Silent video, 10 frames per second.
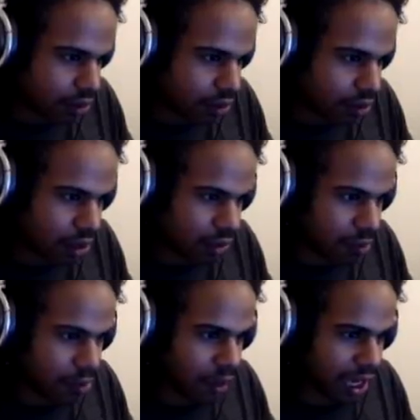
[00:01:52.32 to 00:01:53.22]
Ah, oh, crap,
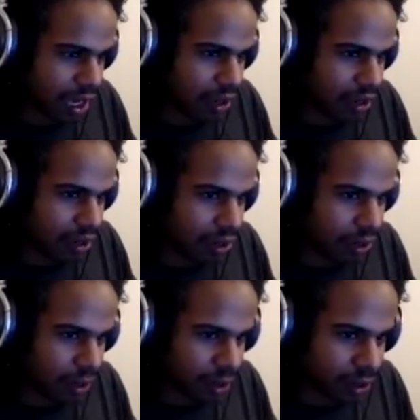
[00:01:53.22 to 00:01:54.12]
no, I can't. Oh,
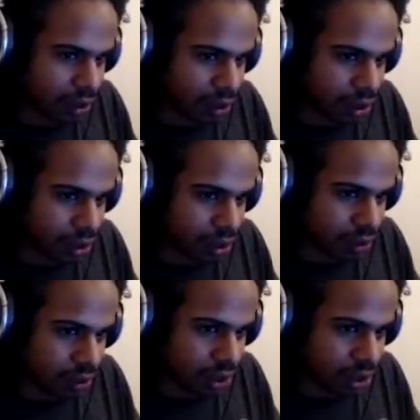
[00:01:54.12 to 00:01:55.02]
well.
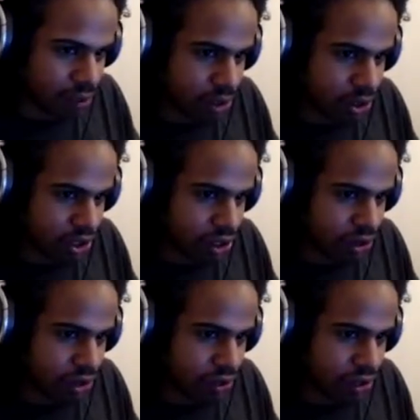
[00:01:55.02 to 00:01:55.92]
Return the mercenary
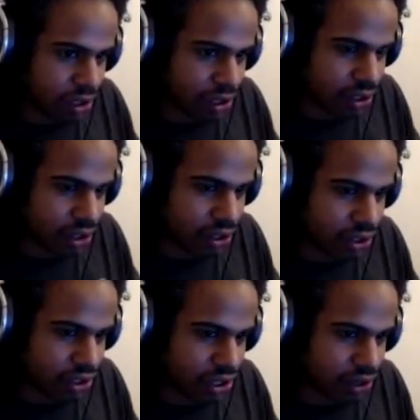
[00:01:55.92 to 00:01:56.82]
unit to talk to
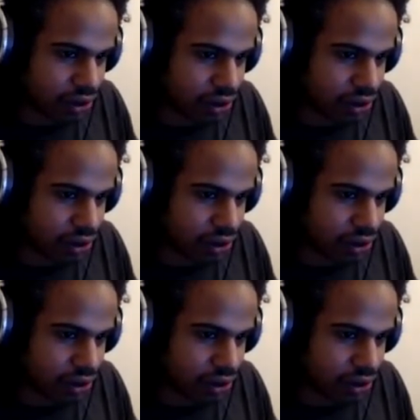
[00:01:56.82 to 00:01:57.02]
Sierra.